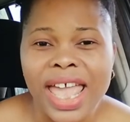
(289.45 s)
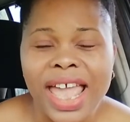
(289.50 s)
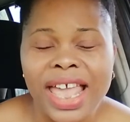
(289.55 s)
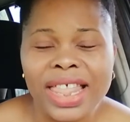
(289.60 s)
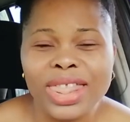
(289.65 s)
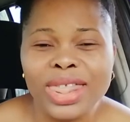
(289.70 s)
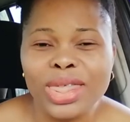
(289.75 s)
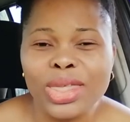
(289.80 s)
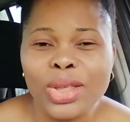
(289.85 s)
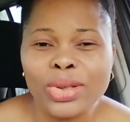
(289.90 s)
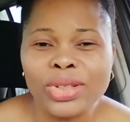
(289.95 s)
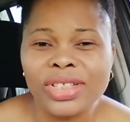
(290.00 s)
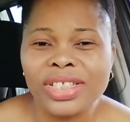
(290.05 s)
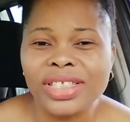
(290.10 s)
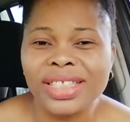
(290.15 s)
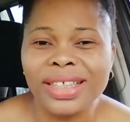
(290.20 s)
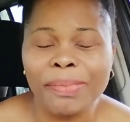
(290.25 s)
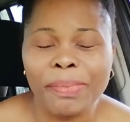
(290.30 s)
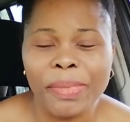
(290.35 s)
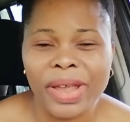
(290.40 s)
and not
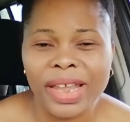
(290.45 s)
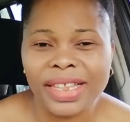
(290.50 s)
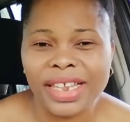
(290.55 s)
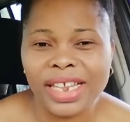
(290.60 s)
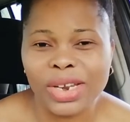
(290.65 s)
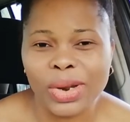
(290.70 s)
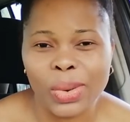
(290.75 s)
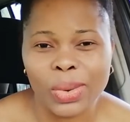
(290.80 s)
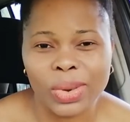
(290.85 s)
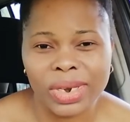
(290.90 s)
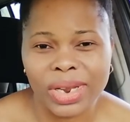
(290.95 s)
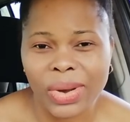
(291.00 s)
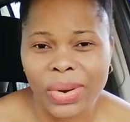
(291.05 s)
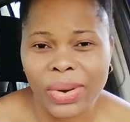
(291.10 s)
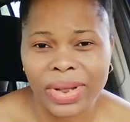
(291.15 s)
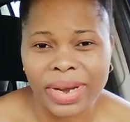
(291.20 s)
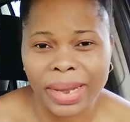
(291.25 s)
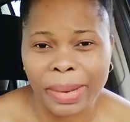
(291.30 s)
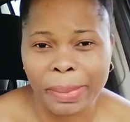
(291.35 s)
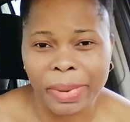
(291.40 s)
depending on the
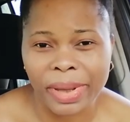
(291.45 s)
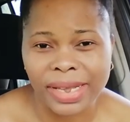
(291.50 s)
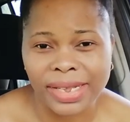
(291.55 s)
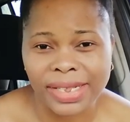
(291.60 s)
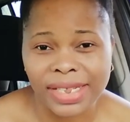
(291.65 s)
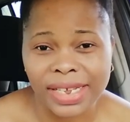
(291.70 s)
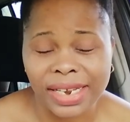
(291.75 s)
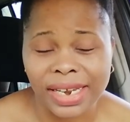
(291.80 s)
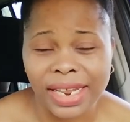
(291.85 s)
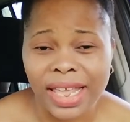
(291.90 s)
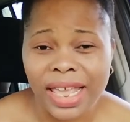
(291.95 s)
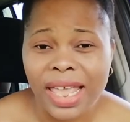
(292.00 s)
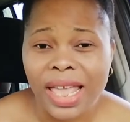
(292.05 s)
other person,